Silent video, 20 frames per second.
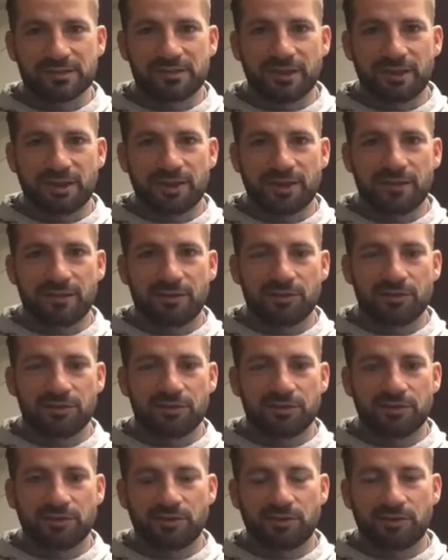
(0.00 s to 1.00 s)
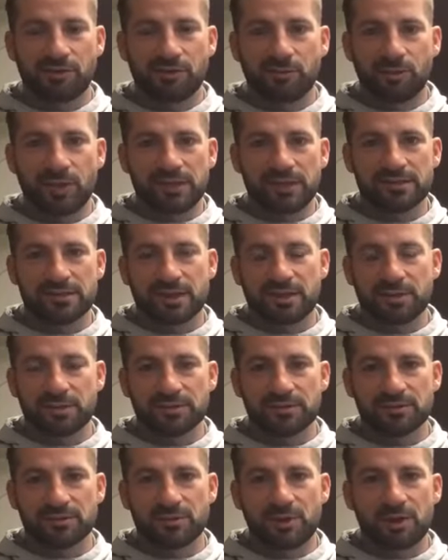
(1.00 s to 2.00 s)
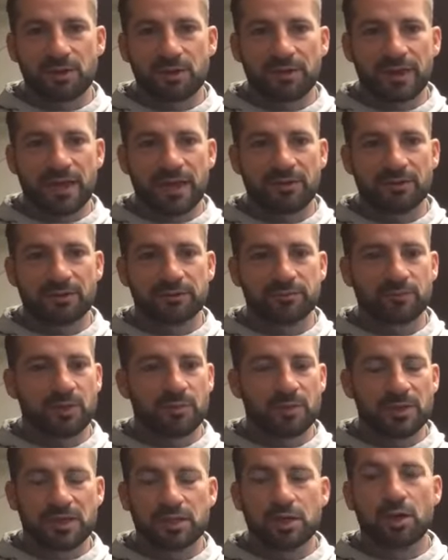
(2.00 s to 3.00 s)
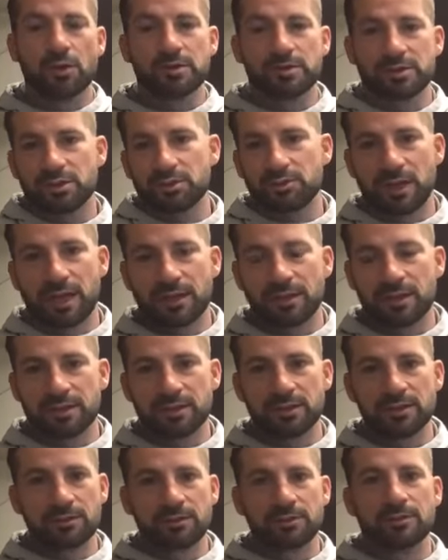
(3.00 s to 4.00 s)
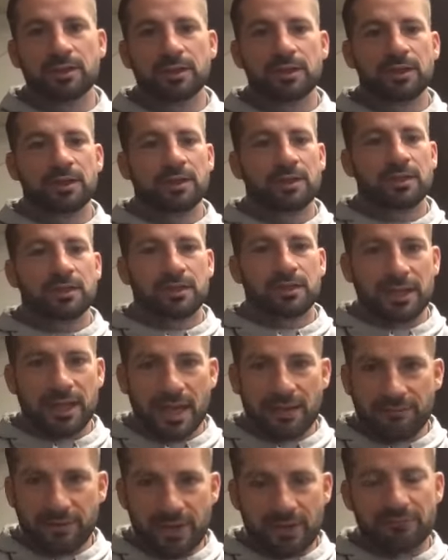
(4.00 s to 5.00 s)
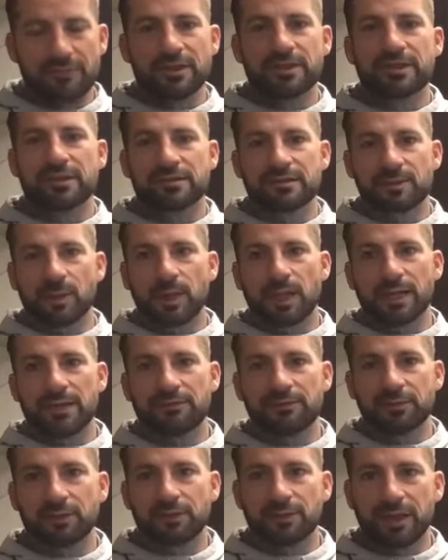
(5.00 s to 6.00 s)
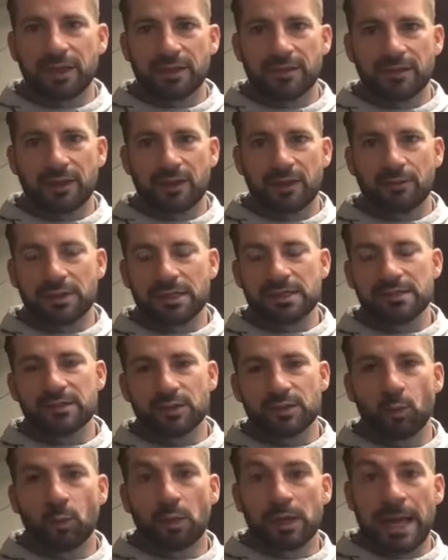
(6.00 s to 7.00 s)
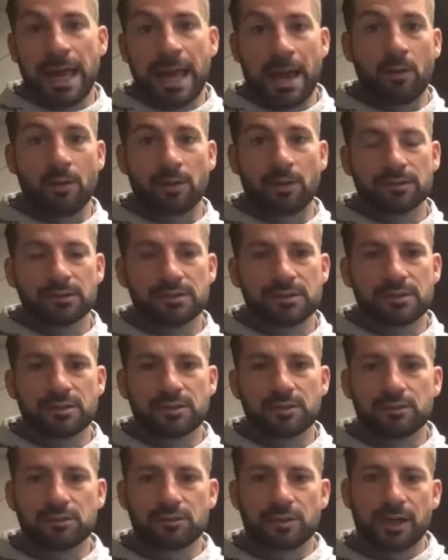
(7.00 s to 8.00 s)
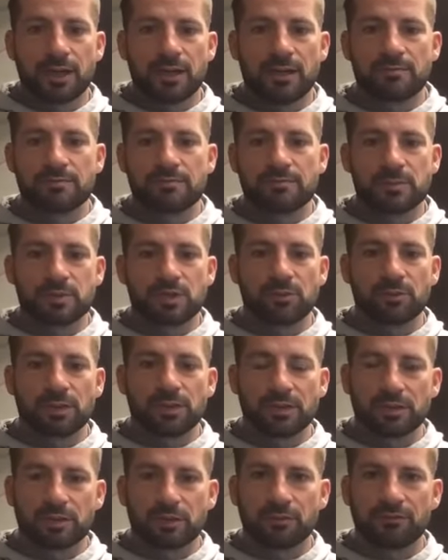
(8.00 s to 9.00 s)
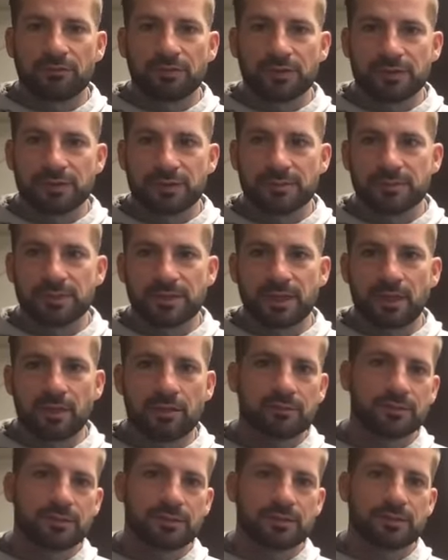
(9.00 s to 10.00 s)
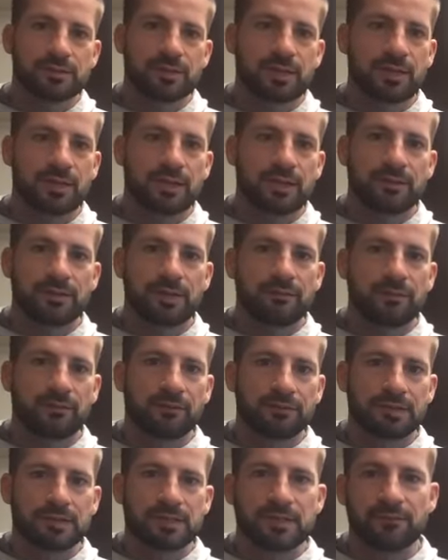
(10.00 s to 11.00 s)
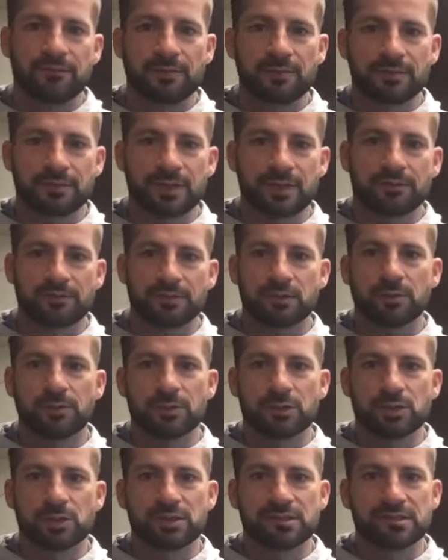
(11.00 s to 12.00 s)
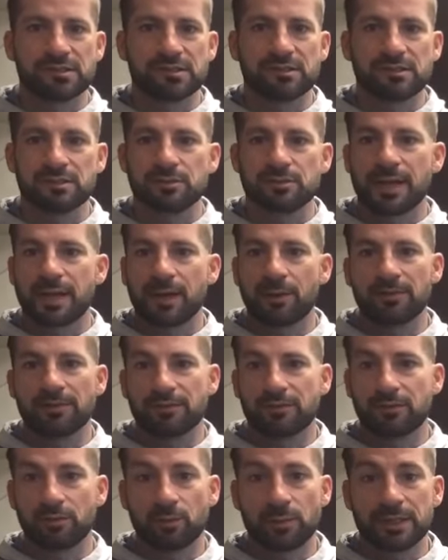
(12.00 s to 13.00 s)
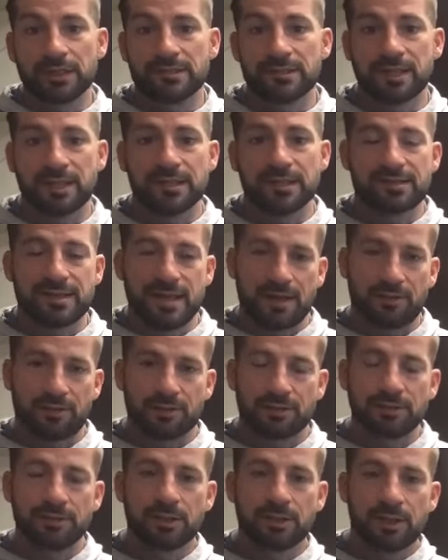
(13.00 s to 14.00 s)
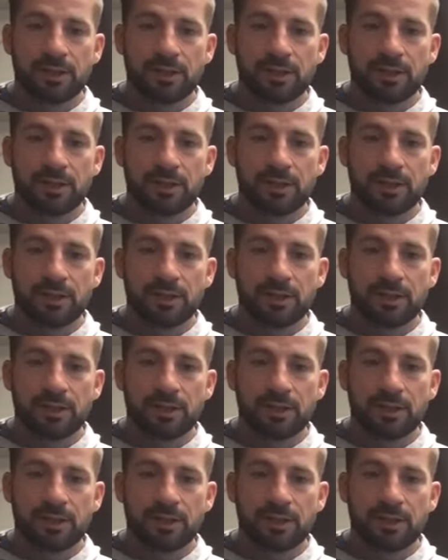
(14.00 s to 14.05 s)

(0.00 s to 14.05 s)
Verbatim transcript: uh, on, on Wednesday or tomorrow with Akron, when we go to NIU, they have everything to play for. They, they will need to win out to um, to win the conference themselves, uh, and they've obviously given themselves an opportunity to do that with two wins against Akron.